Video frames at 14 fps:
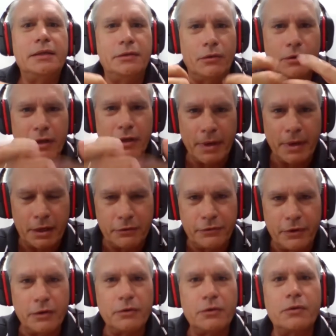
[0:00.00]
You're going to make a
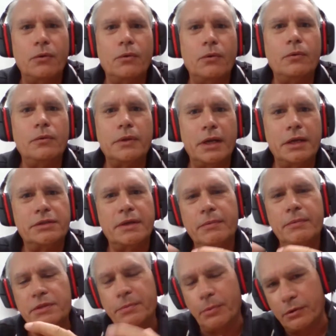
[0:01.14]
phone call. You know,
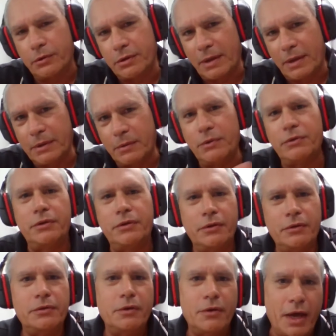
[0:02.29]
someone's booked something with
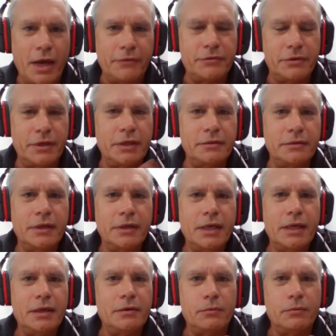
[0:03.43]
you. You have to then
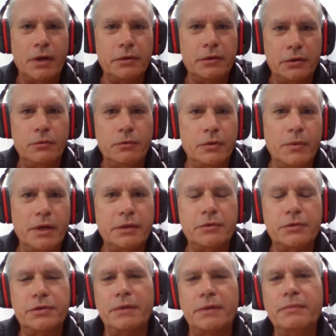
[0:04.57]
you or one of your
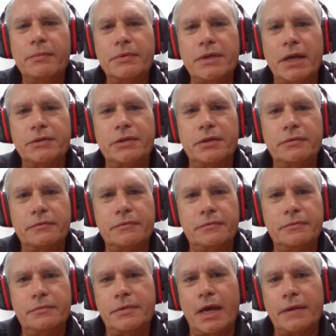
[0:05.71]
team members has to
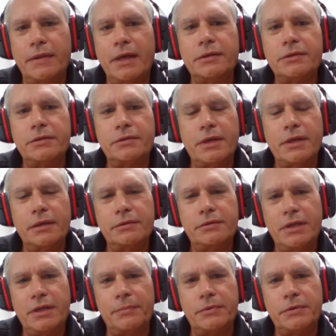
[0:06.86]
take that
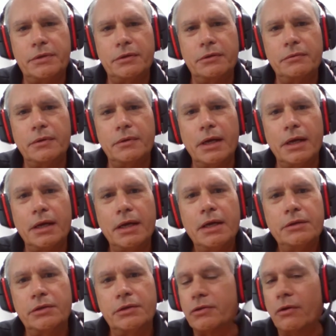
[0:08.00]
step to
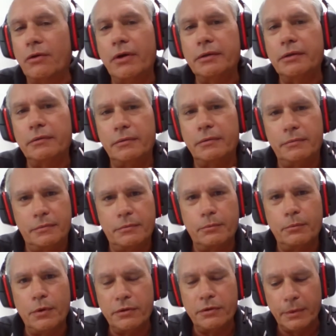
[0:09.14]
try and
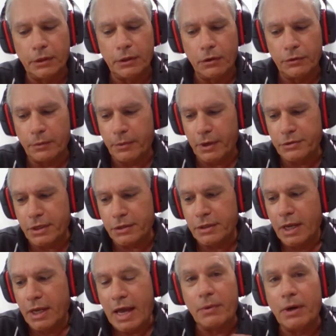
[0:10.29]
move them along the process.
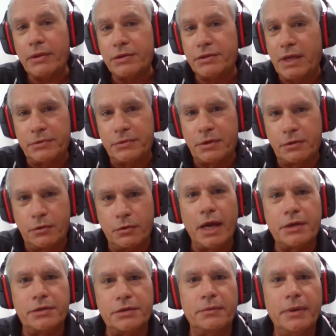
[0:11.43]
And one of the steps could
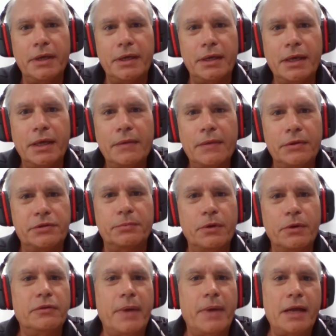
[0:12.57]
actually be that you
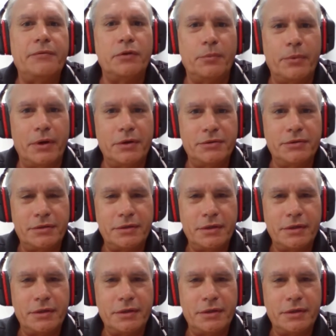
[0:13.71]
move them out of your process.